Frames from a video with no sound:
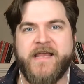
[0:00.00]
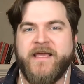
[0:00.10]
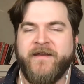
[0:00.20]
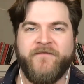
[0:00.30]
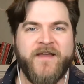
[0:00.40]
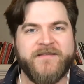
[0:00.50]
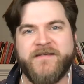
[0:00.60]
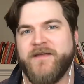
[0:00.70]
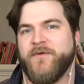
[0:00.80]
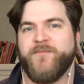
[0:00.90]
and
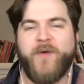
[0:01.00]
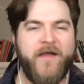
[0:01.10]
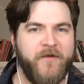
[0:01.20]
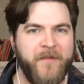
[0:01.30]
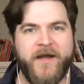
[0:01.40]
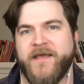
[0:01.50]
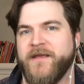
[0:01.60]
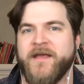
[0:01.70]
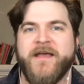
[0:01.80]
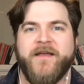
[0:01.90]
investing with private
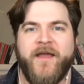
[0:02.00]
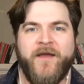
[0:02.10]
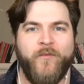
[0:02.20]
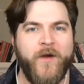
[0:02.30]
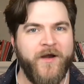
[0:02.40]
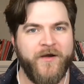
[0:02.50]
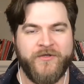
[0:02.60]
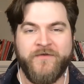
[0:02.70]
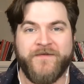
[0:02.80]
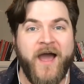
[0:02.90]
money, where
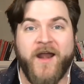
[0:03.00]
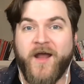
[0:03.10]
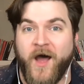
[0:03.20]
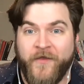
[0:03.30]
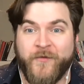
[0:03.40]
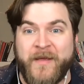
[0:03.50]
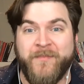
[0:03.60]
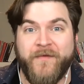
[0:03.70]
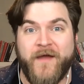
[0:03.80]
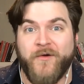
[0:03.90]
you've got other
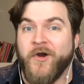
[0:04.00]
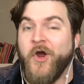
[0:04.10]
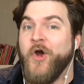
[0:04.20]
people that